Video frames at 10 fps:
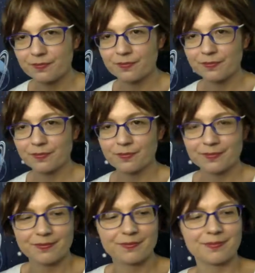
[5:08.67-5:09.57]

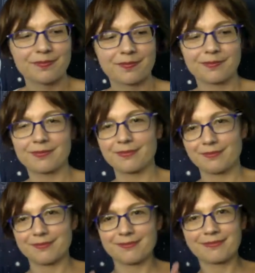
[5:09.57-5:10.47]

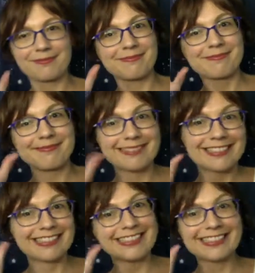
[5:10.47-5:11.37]

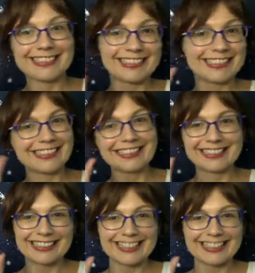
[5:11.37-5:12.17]
(silence)